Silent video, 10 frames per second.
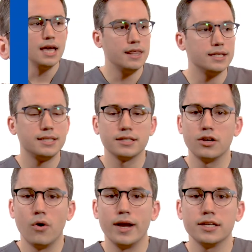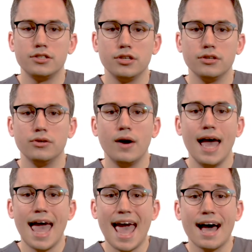This is going to
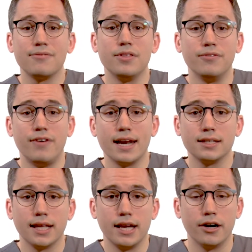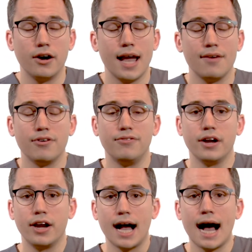have the ventilator have a
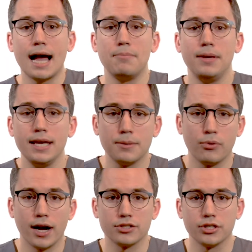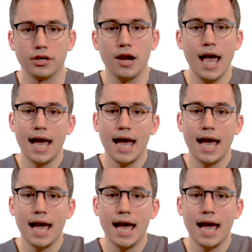very high peak pressure,